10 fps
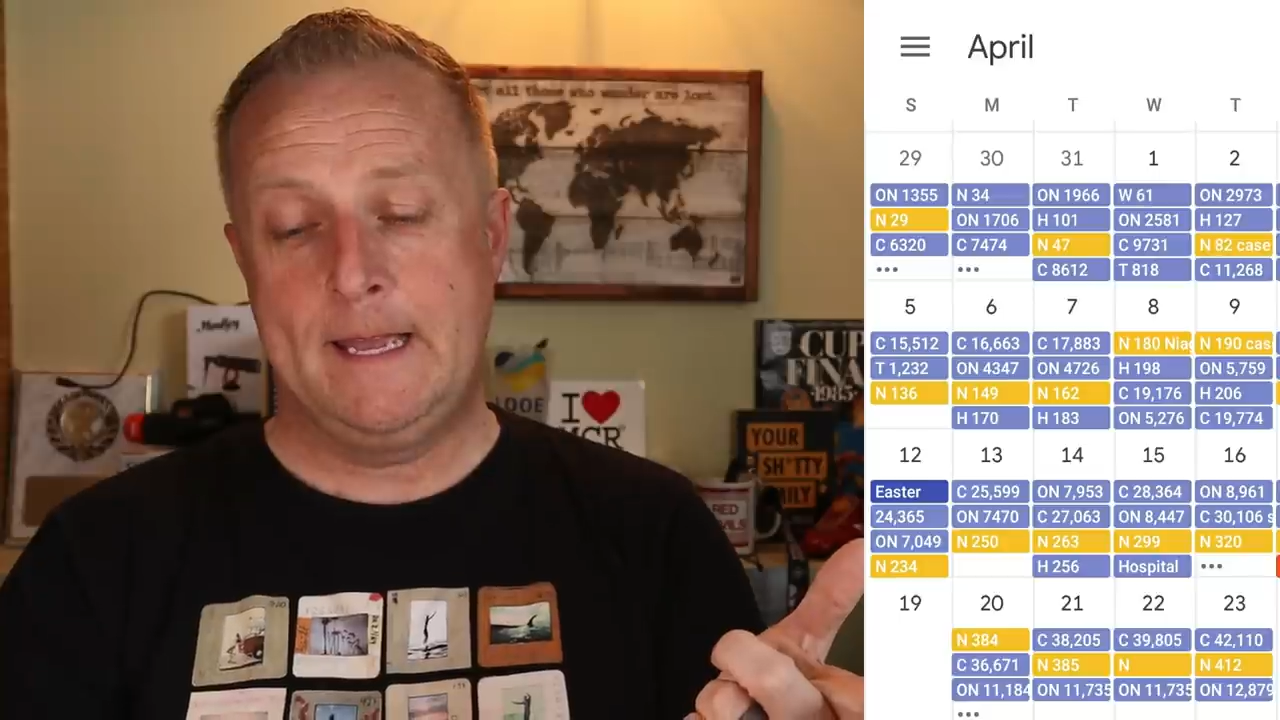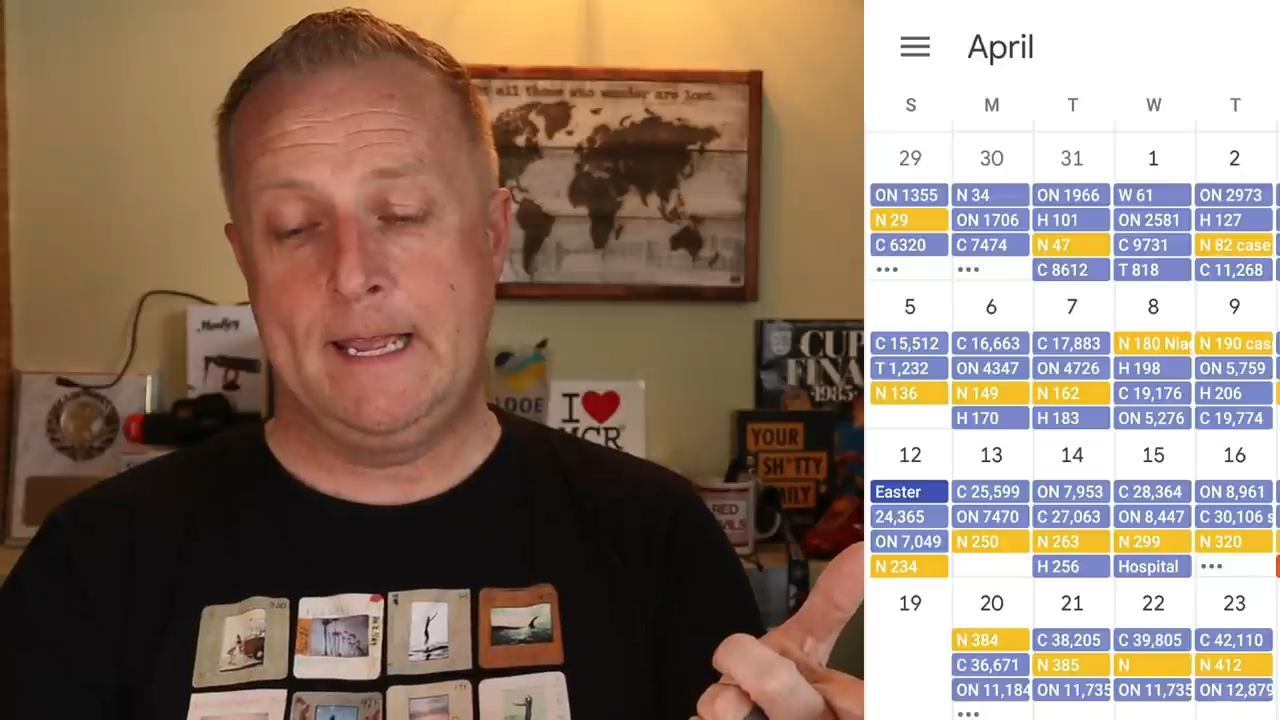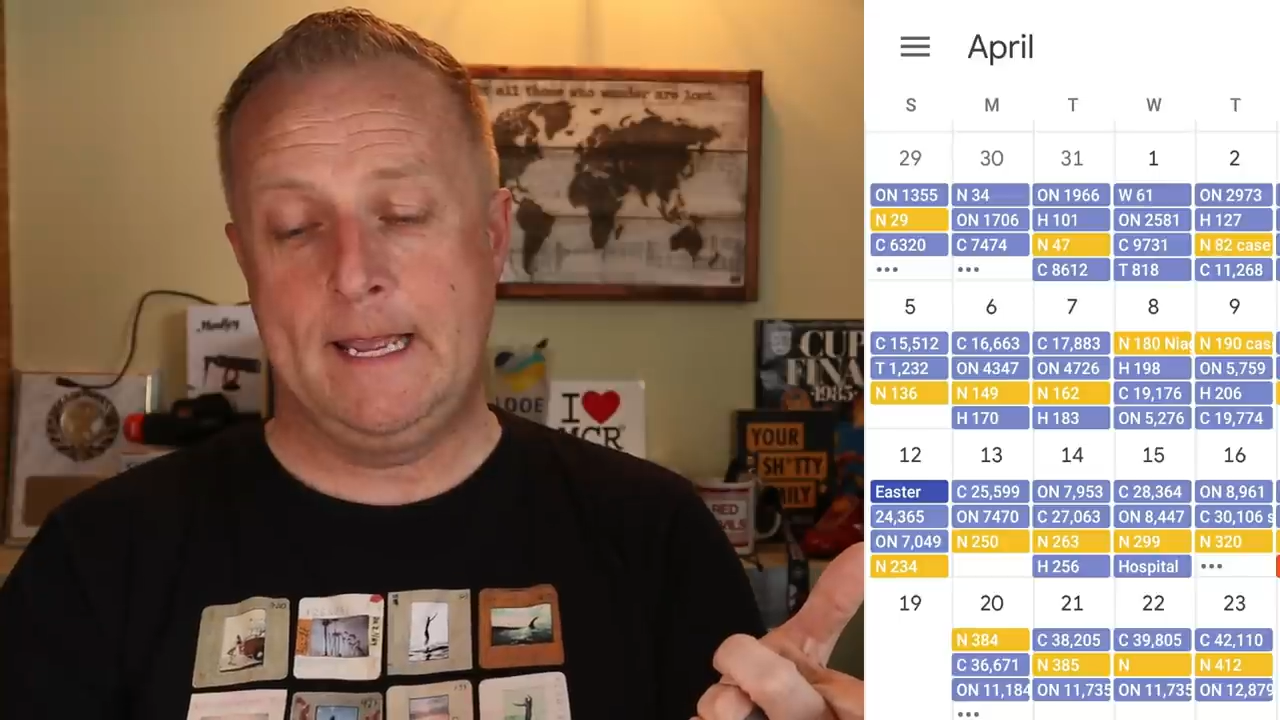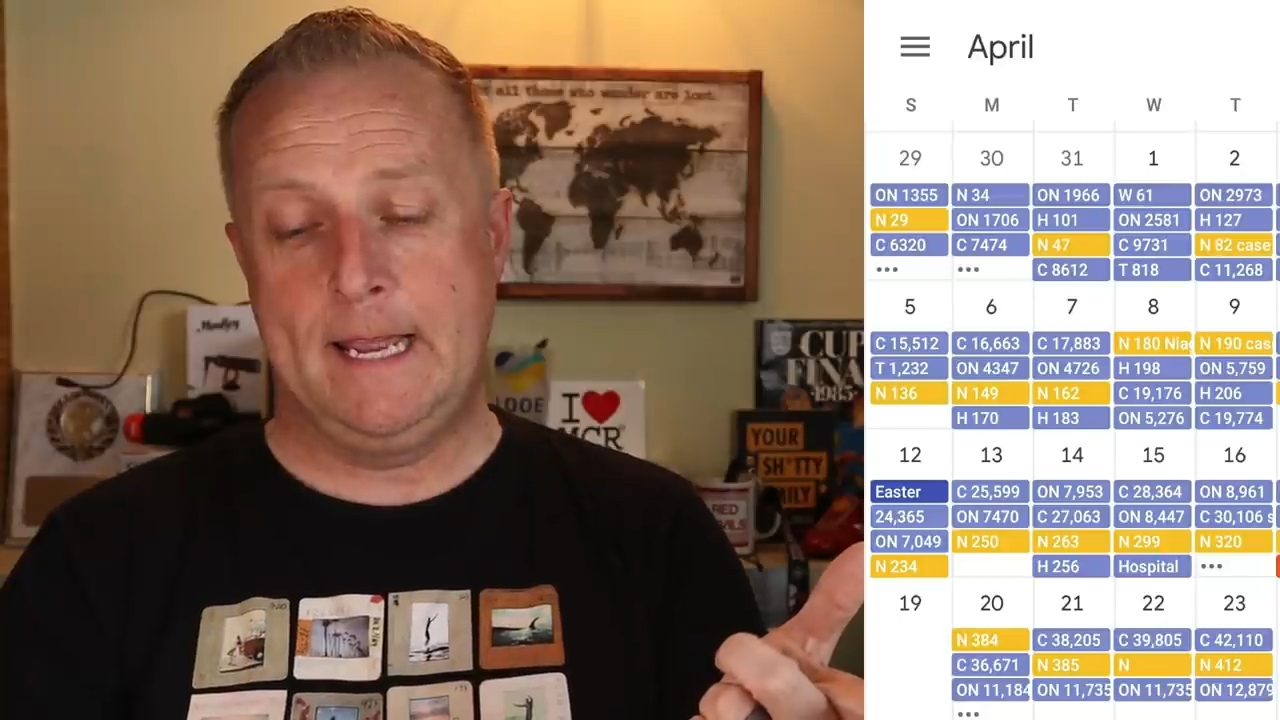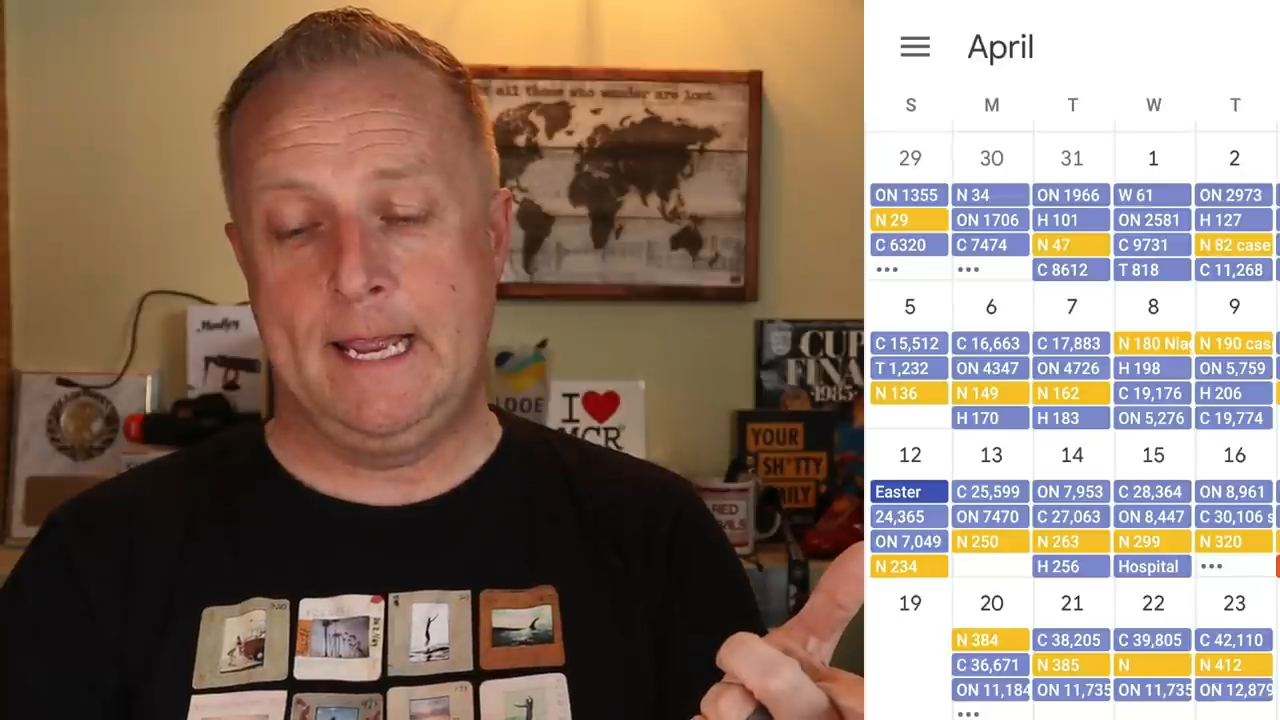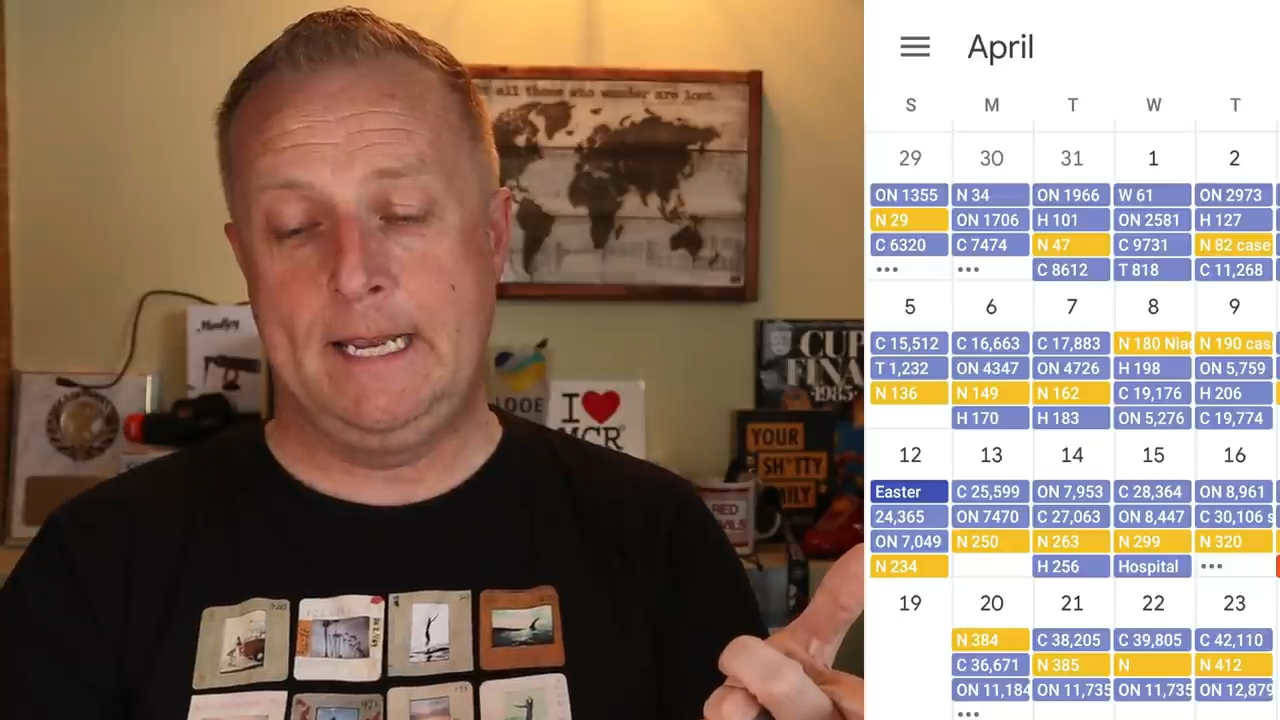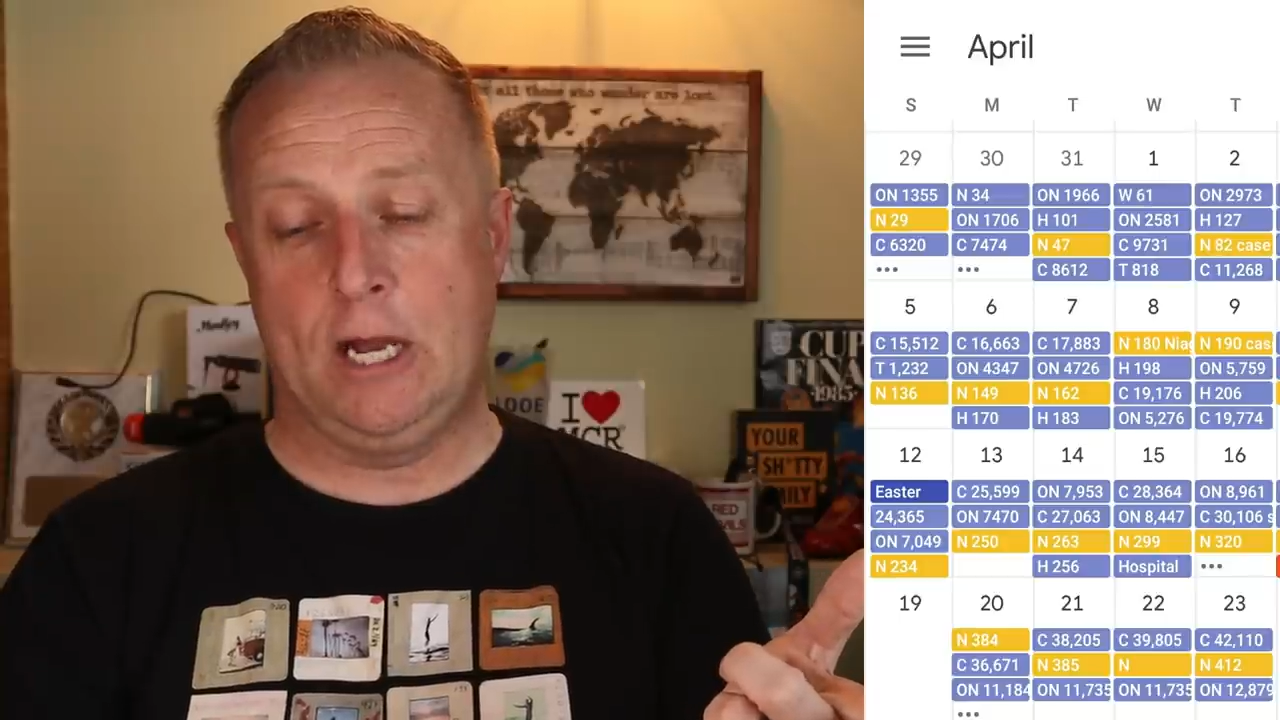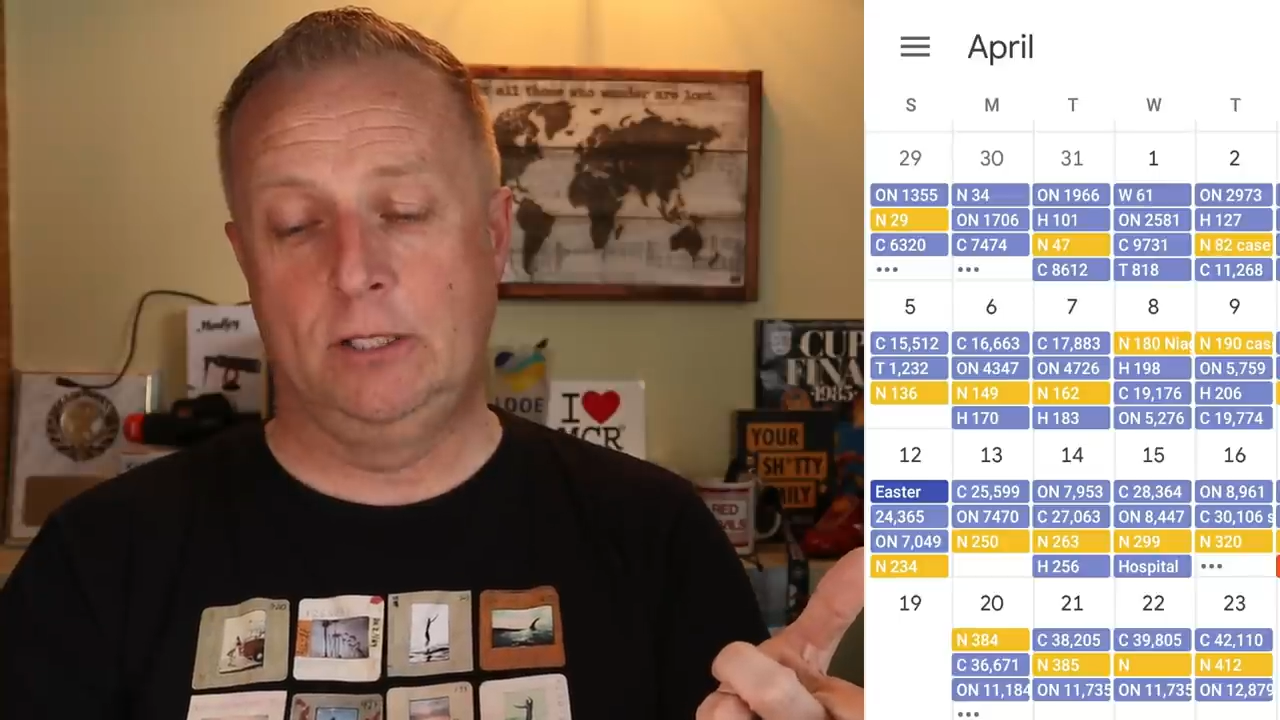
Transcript: and